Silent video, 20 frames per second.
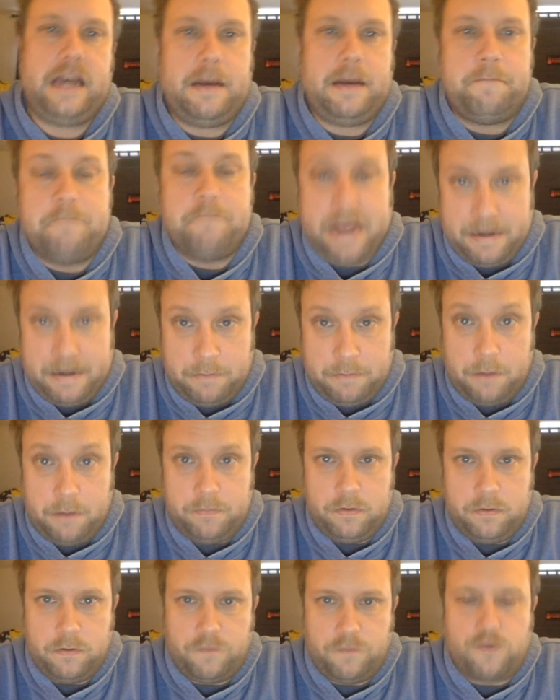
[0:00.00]

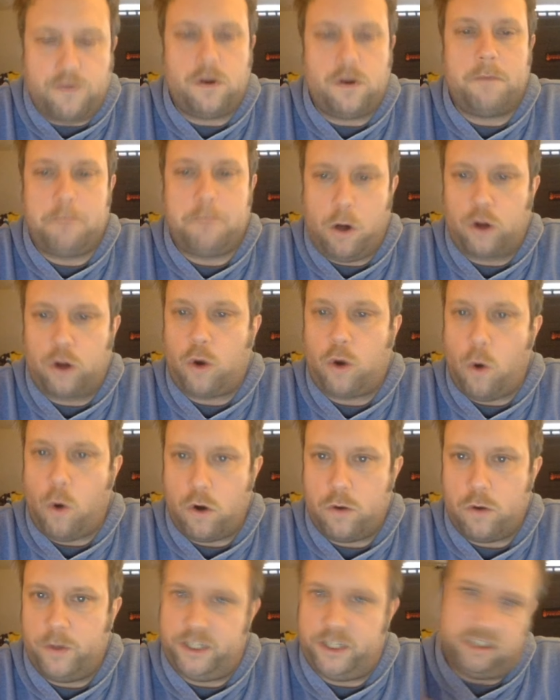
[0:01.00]
minimum for a bulk
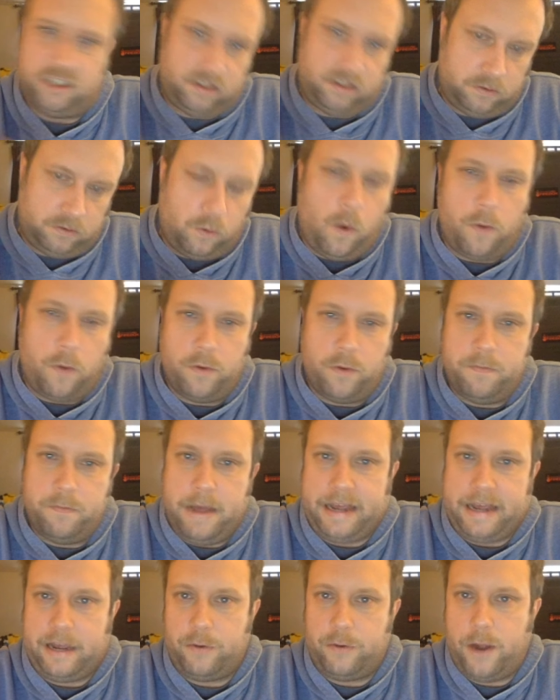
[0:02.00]
order, which is what we're
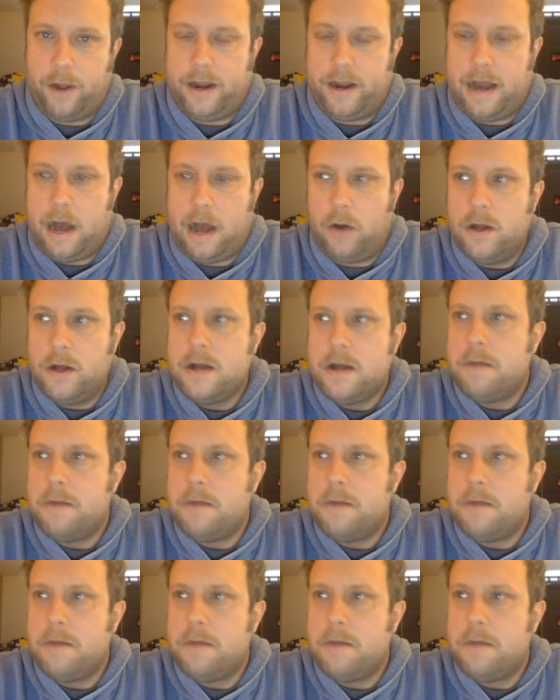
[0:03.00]
making right now.